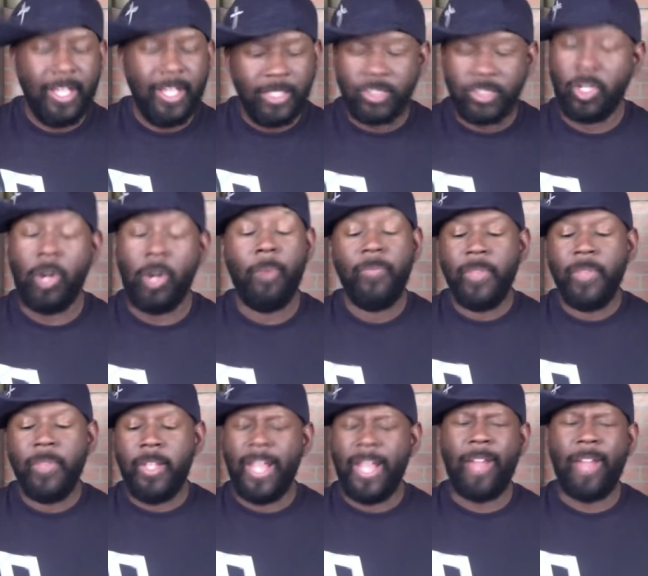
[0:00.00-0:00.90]
So
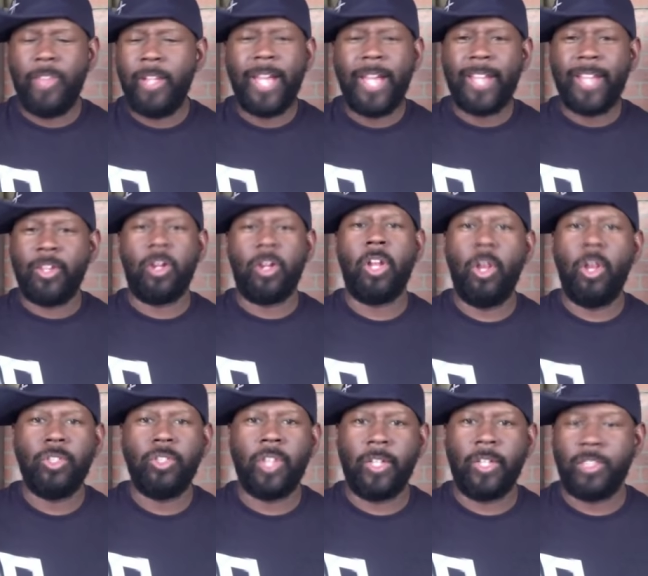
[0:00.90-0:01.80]
now they got their
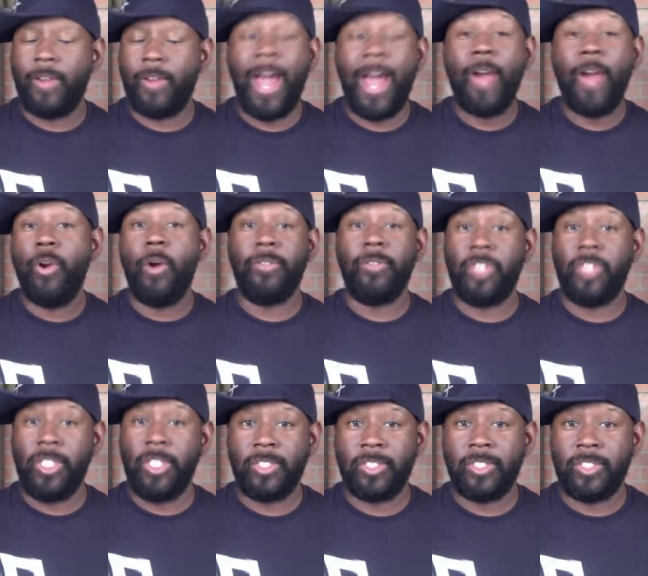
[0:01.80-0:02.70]
cloaks on and stuff. I don't know if
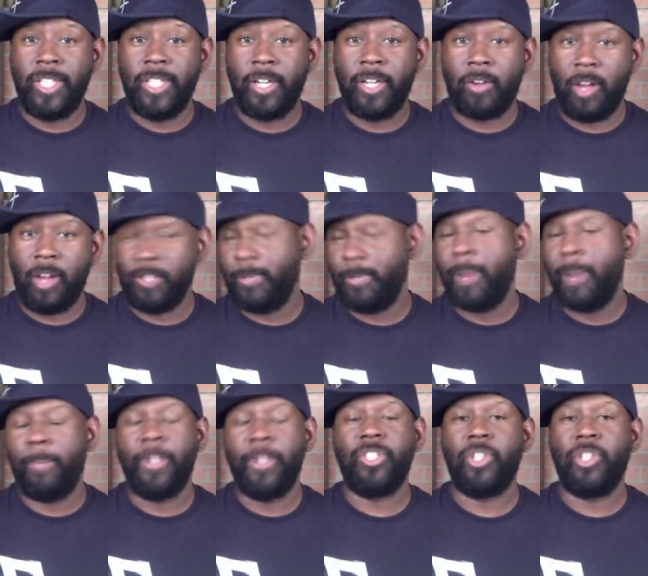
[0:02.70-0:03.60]
Jesus can see the cross, but I'm
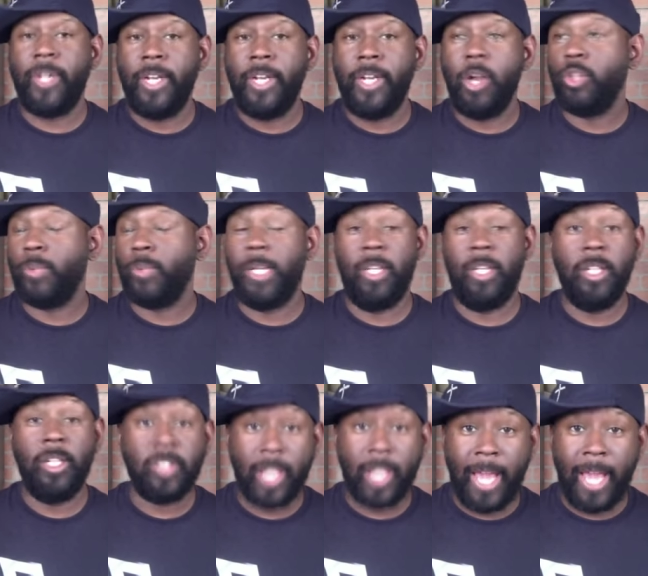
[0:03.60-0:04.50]
pretty sure he knows what it
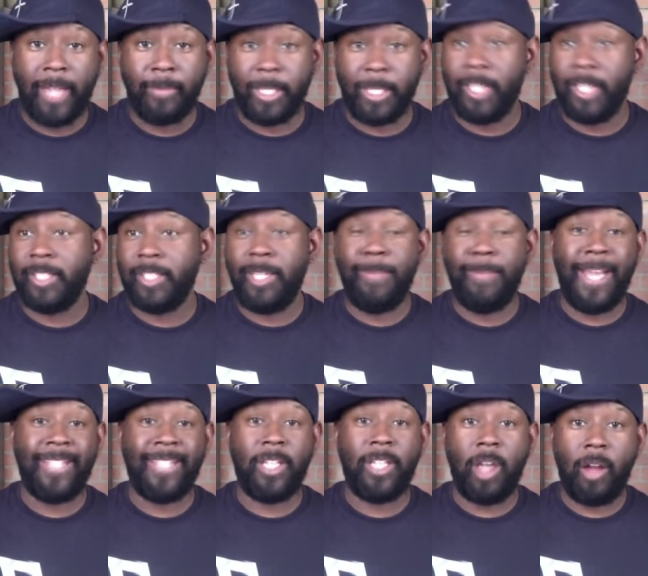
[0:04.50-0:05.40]
looks like because he yeah.
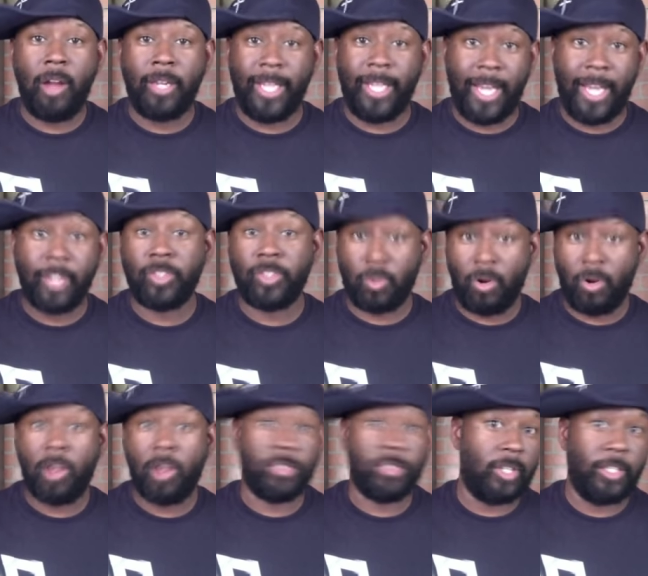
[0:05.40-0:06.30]
made the donkey. there's a
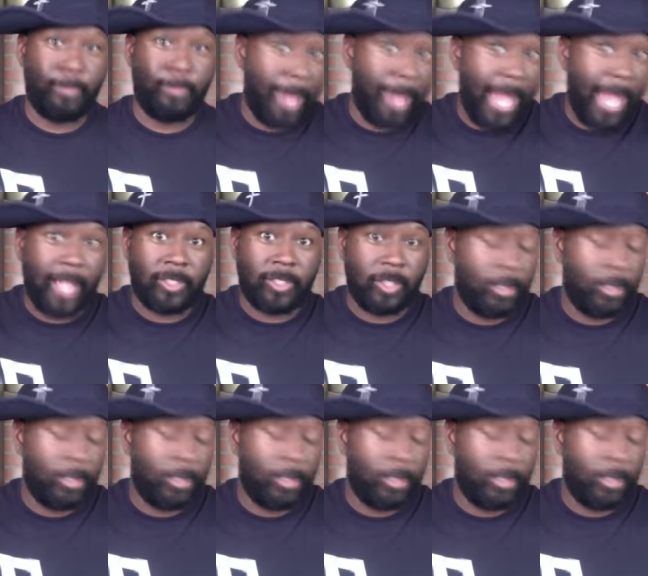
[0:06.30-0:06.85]
cross on his back. So